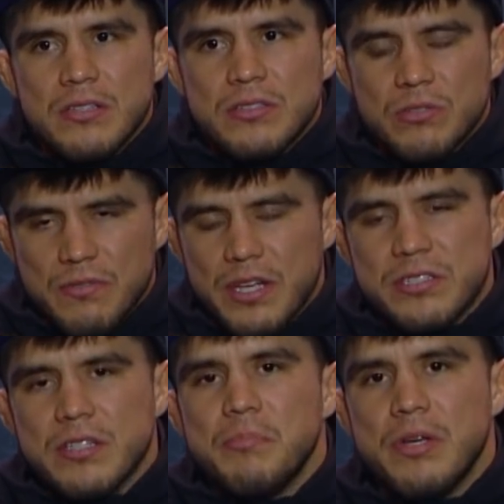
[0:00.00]
to
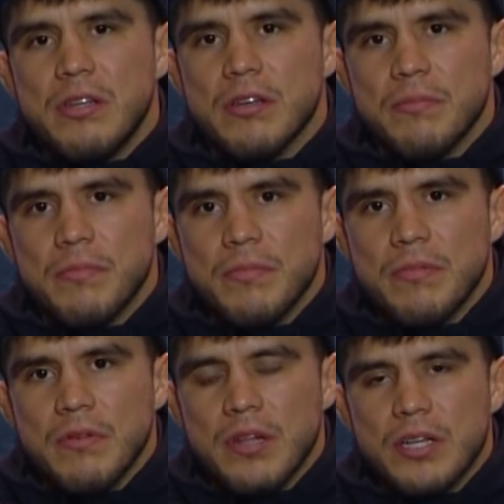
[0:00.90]
eventually beat him.
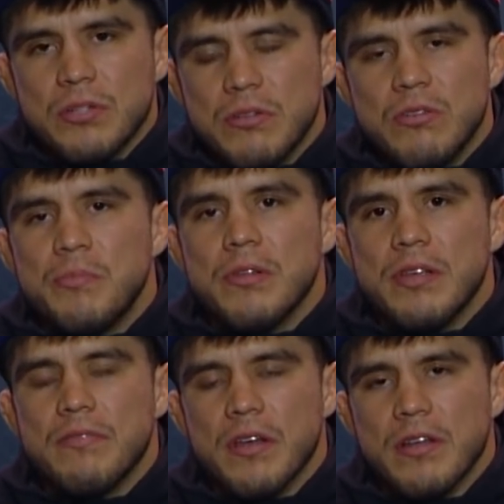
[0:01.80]
And I truly do
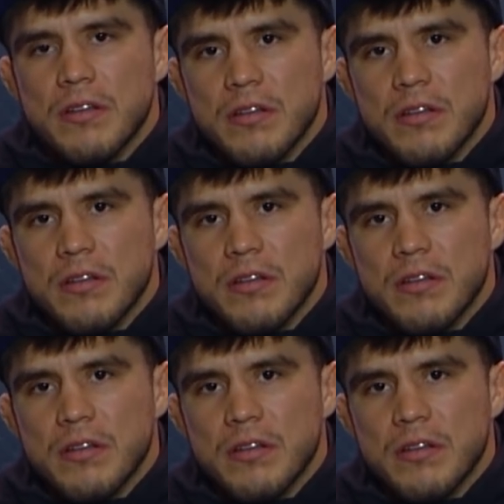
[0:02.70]
believe that.